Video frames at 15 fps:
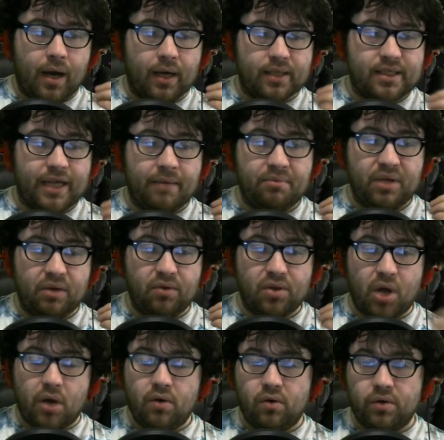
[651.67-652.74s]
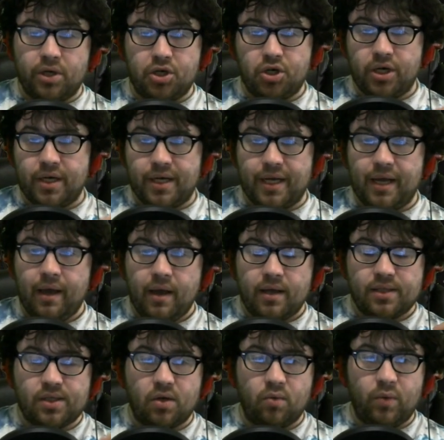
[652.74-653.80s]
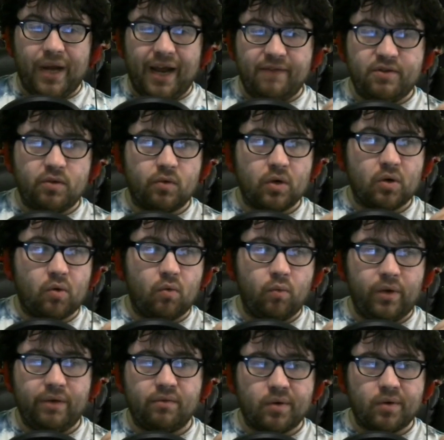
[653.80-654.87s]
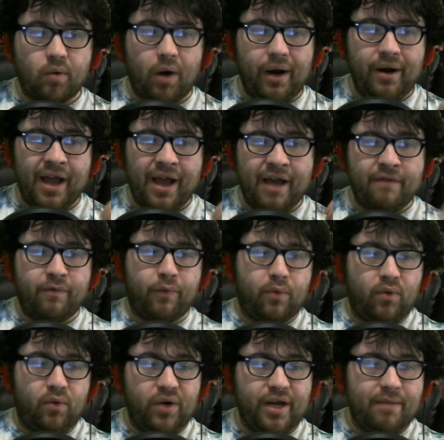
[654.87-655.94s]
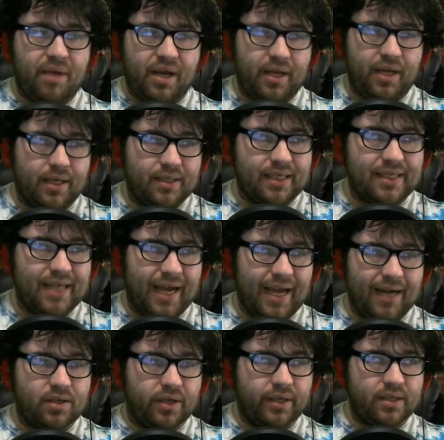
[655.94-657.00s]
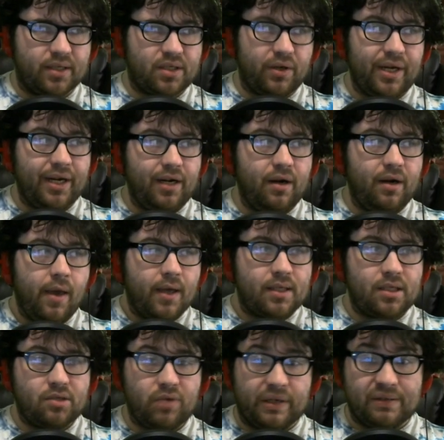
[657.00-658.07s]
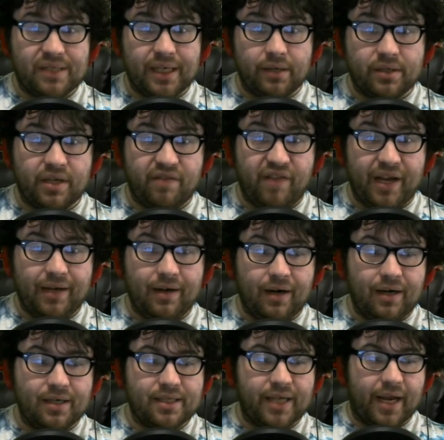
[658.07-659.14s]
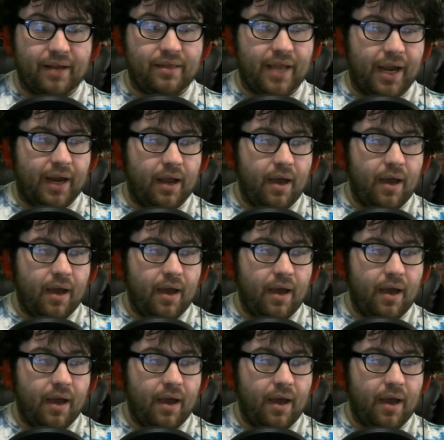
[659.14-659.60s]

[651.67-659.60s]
Same thing with Unholy Trinity. So we require to have 3 minions exactly. So here, since we have Skeleton Vanguards, and they